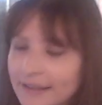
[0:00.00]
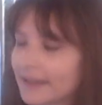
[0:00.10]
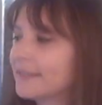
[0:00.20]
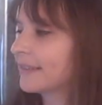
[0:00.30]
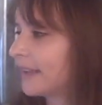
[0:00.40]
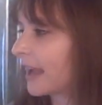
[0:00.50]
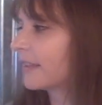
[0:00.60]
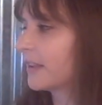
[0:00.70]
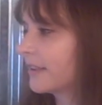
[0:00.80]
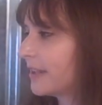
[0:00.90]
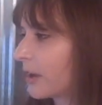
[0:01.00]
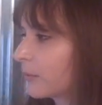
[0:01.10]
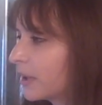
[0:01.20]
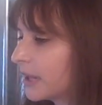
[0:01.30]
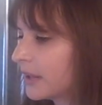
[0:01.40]
Yes, exactly, because
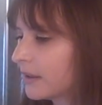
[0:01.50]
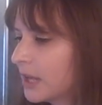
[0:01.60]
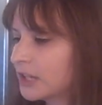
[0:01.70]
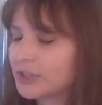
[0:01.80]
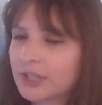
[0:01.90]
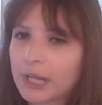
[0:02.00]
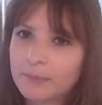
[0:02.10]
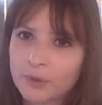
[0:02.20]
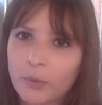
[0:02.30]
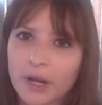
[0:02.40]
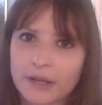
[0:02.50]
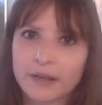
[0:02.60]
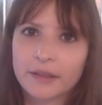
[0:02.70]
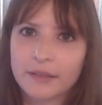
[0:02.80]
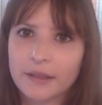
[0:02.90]
that really shaped what
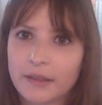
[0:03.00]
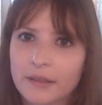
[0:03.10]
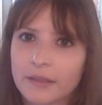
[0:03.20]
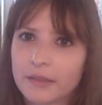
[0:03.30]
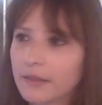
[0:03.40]
the